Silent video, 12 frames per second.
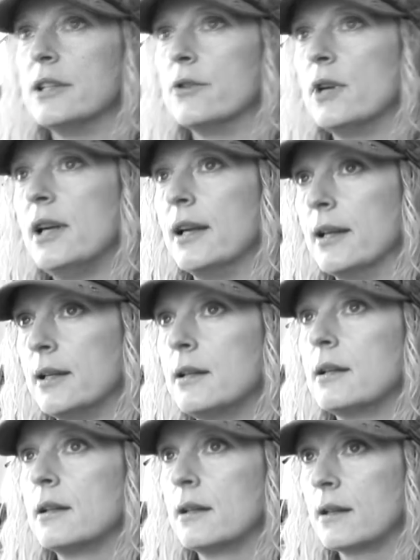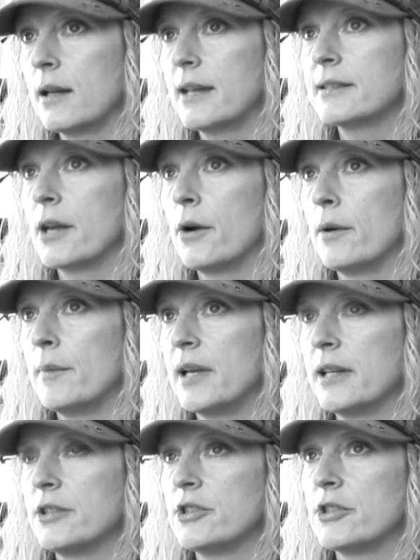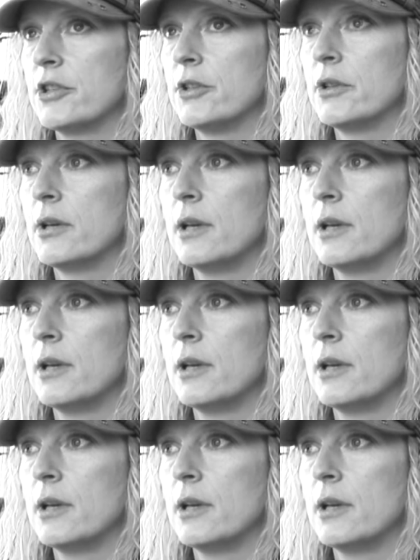Really, that's how I managed to